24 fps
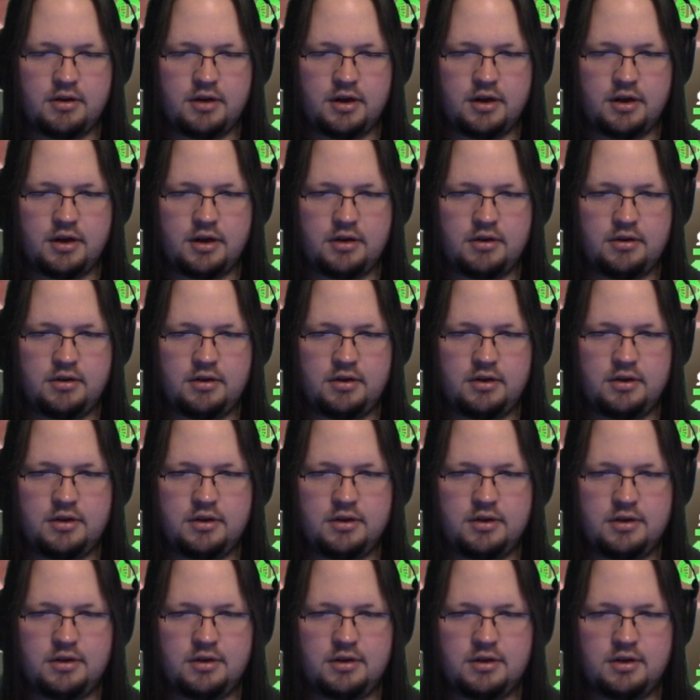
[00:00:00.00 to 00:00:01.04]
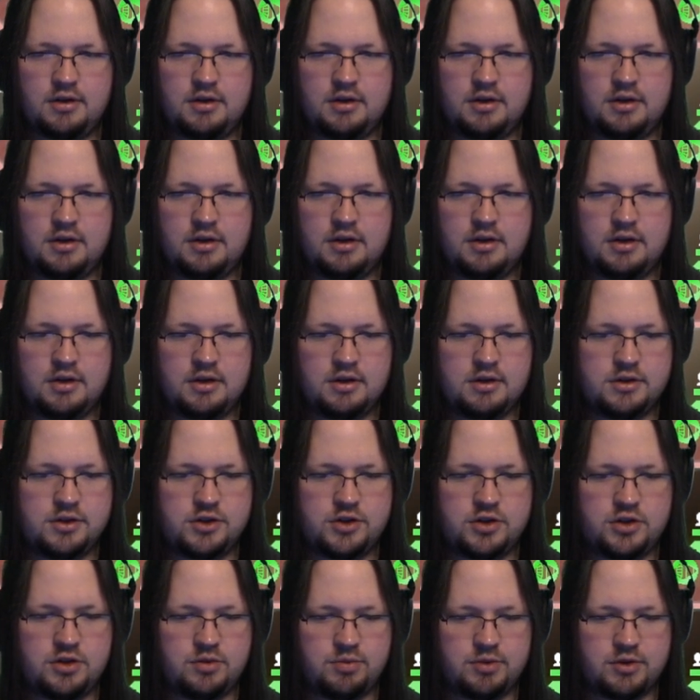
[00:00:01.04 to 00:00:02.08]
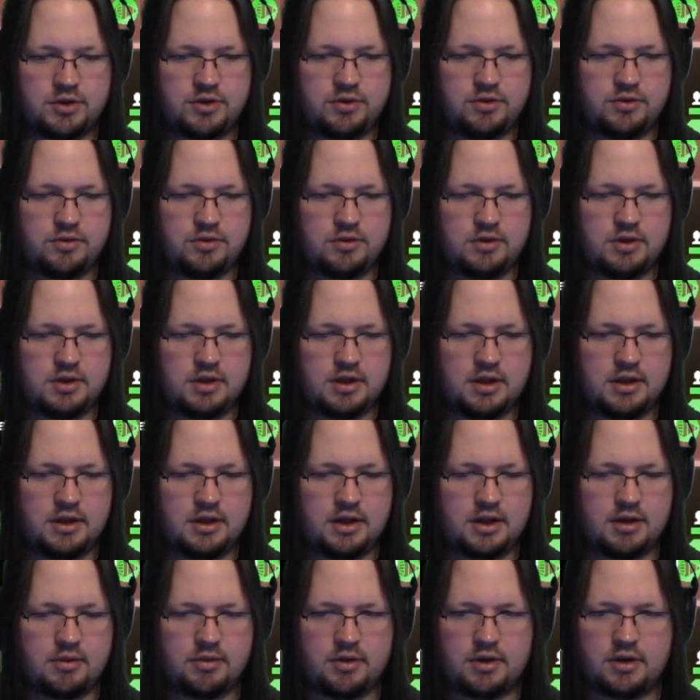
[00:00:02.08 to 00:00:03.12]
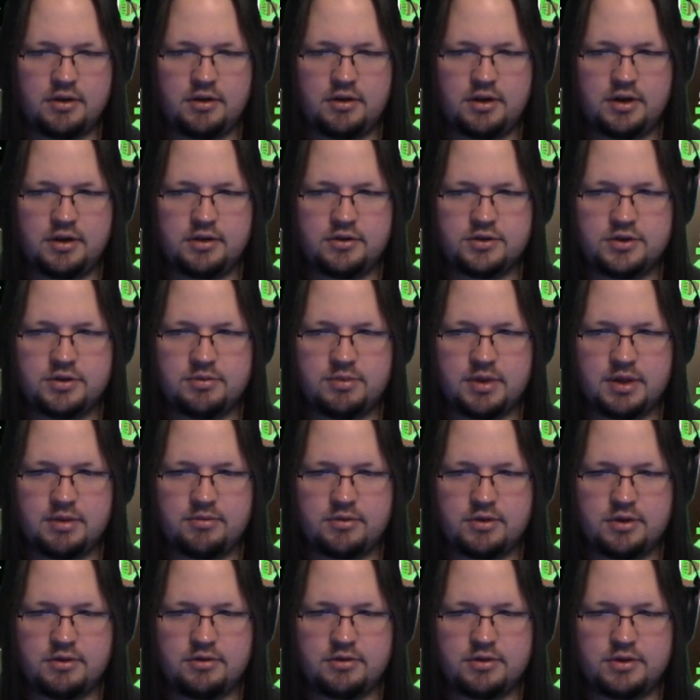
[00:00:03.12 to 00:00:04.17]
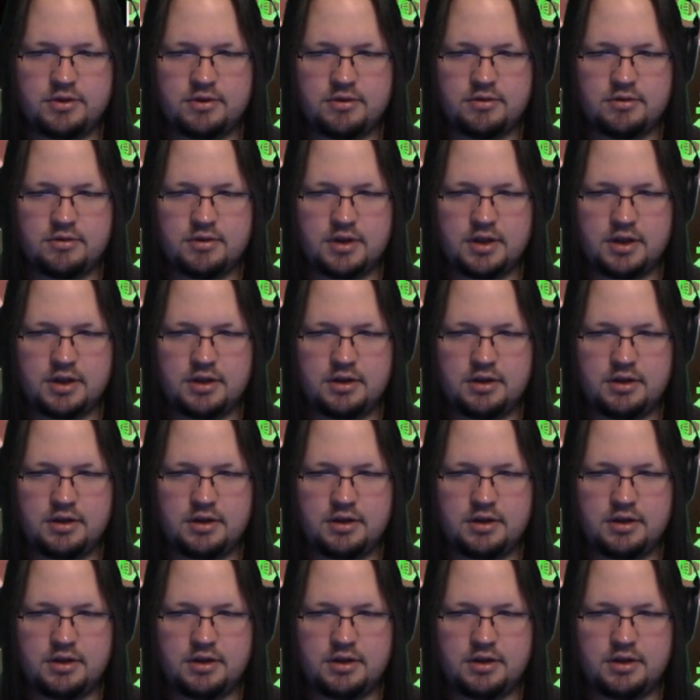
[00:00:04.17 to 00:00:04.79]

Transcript: right now. Super cool. I think I'm gonna go ahead and use the beam drone too. We're gonna.